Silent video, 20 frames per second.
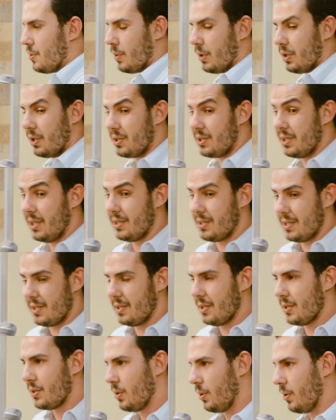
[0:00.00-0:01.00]
We can't say it's
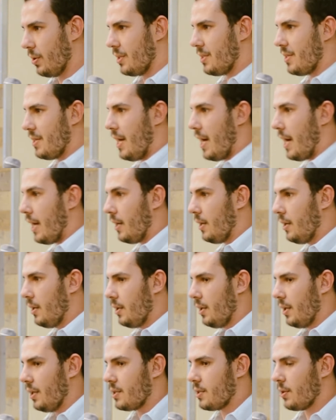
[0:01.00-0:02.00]
this or it's that.
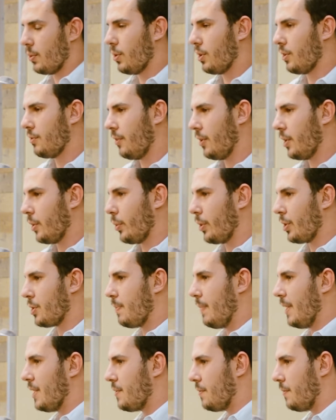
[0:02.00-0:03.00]
It's the workflow that works
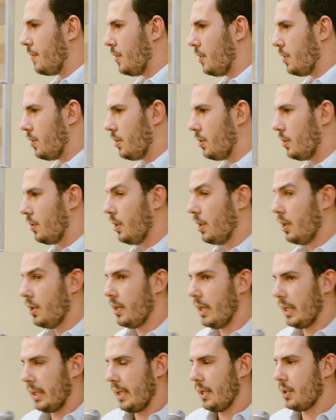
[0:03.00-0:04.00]
best for you
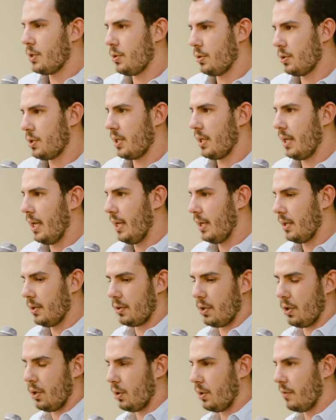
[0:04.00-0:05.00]
that gets you to the
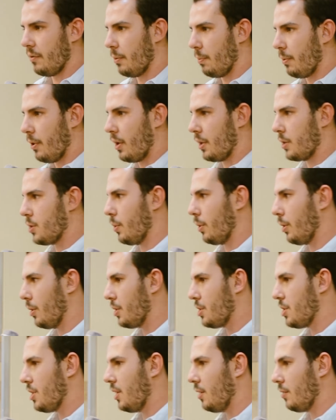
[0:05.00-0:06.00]
end goal of the product you want to
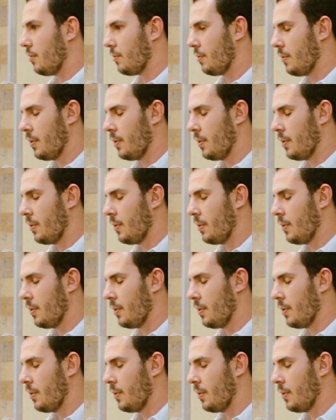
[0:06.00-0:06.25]
achieve.